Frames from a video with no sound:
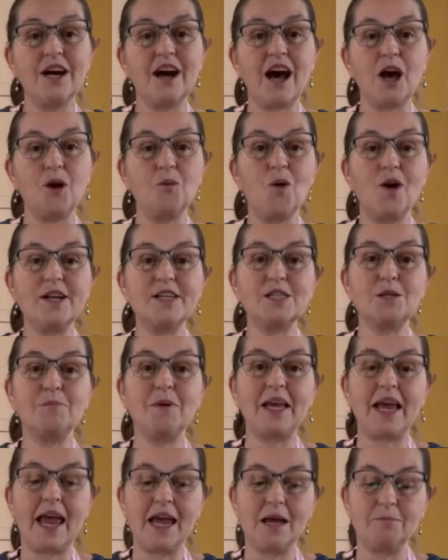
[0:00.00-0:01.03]
I want to
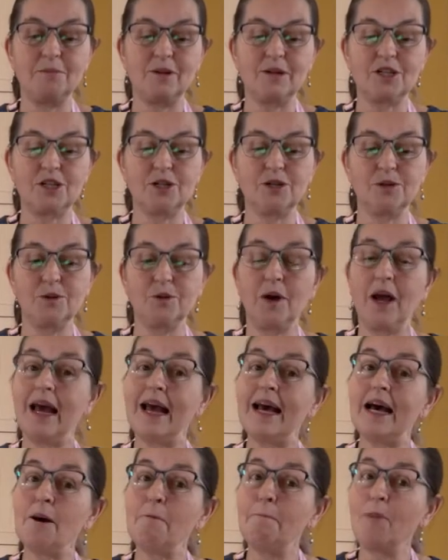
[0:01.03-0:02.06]
be able to
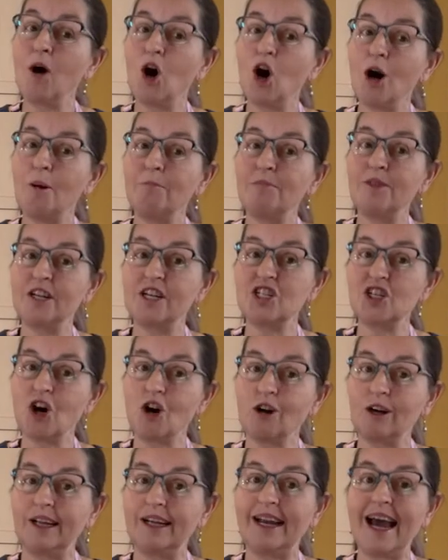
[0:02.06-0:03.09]
pop the
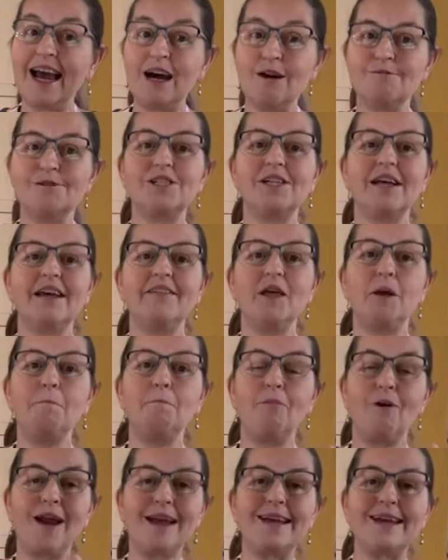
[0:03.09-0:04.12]
chocolate out and then
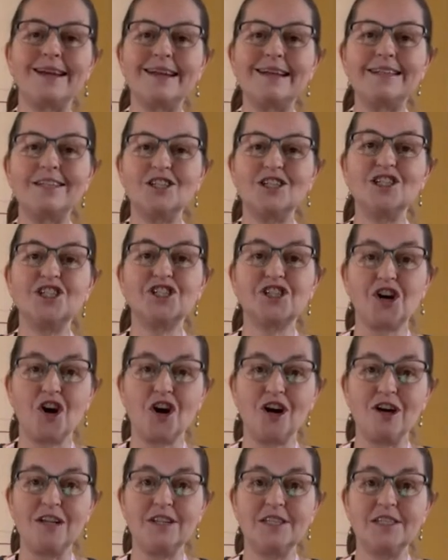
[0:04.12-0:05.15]
break it into
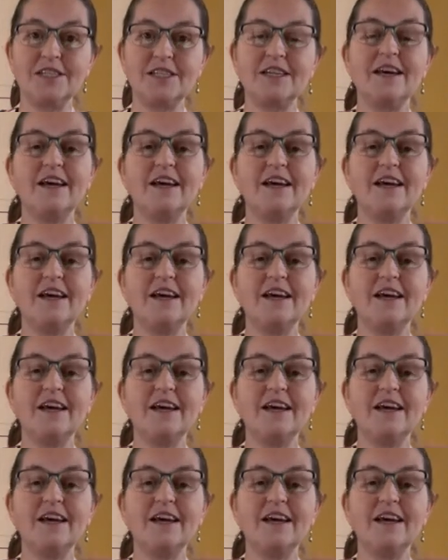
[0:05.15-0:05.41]
shards.